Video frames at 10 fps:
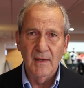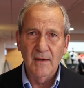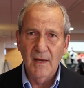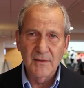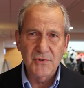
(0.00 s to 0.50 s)

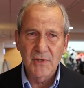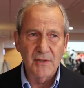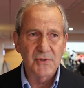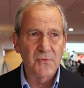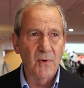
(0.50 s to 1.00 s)
not
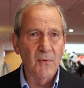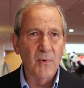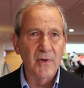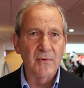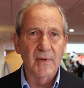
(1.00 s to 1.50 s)
just what
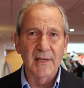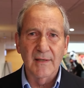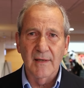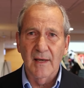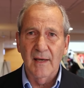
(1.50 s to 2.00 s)
we're doing
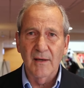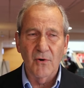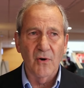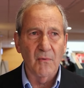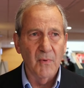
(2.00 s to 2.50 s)
today
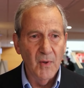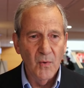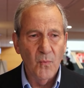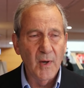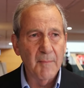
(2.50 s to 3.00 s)
or
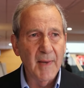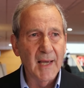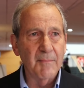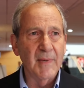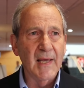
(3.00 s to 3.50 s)
what
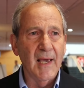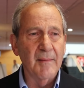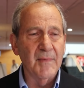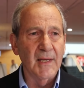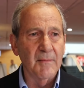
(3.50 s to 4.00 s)
might be
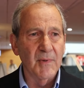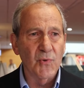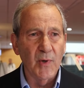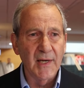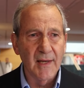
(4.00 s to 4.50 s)
happening
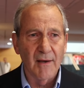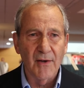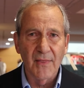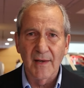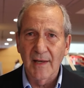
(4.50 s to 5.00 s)
between now
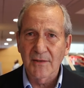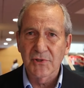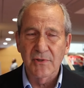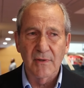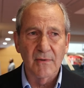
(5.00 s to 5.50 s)
and the
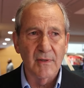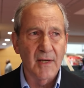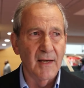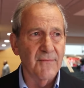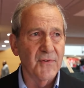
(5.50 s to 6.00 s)
next General
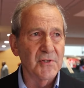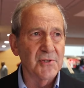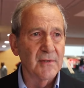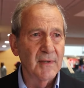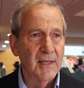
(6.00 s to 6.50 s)

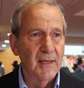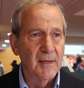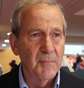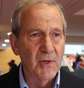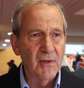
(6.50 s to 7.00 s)
Conference,
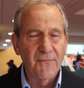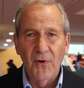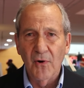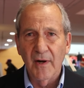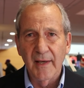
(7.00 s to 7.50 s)
but look
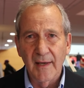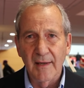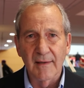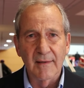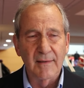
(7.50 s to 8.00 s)
far
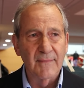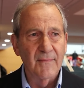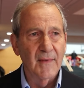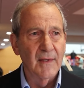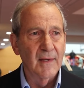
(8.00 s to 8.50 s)
ahead.
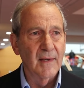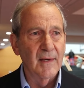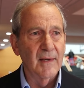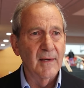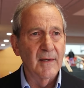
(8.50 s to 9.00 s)

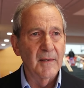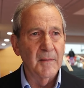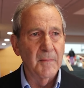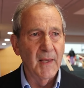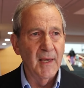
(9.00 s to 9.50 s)

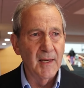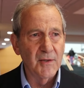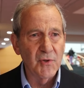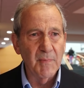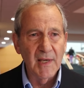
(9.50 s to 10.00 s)

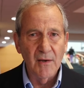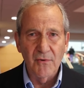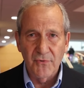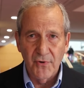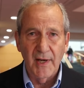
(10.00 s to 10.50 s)
And to be
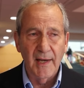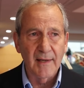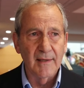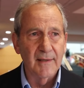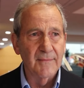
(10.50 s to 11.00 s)
on
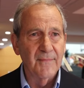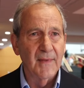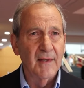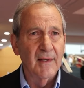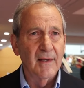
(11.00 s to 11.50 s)
track,
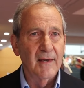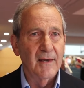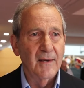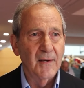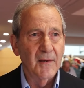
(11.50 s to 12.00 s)

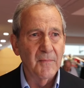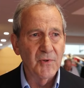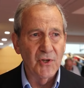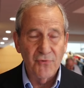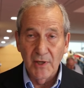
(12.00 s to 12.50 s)

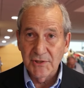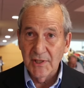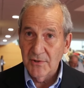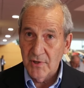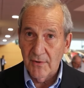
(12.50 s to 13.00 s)
to
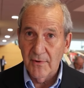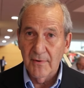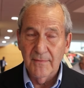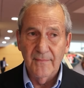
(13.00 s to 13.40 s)
trust each other,